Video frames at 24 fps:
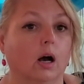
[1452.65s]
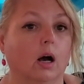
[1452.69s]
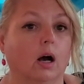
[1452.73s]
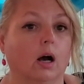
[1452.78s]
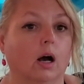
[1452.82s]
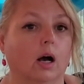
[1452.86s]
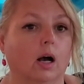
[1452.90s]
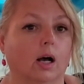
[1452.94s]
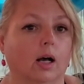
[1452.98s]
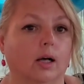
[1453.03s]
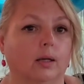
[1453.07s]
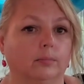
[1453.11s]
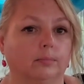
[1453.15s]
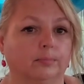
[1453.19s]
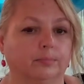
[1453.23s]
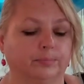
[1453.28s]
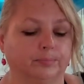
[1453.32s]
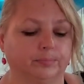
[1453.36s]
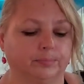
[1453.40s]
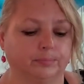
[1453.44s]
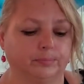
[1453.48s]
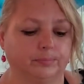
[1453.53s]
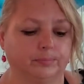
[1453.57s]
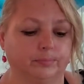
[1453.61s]
Um,
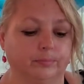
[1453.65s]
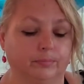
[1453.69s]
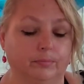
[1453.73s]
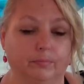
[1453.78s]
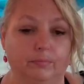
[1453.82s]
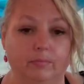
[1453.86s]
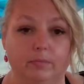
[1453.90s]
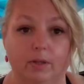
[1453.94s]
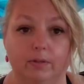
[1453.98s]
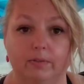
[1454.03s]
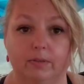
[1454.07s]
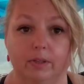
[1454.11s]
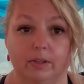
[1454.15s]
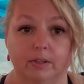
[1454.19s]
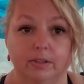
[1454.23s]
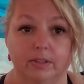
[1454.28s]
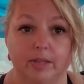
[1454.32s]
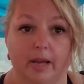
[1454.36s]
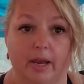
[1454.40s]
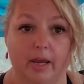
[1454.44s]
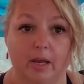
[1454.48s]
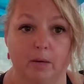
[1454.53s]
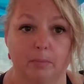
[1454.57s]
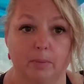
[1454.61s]
They'll
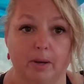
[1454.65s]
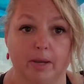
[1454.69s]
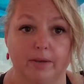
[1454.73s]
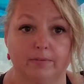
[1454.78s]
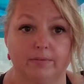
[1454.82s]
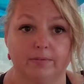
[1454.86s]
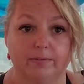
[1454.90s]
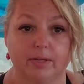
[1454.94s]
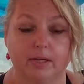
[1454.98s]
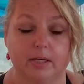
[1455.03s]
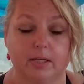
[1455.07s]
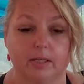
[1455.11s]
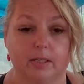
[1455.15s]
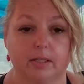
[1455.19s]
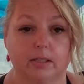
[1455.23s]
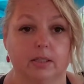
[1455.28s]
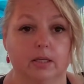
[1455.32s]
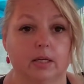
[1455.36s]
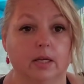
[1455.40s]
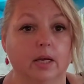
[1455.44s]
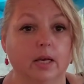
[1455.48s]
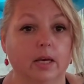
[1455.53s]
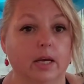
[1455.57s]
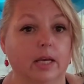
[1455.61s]
stay on my feet.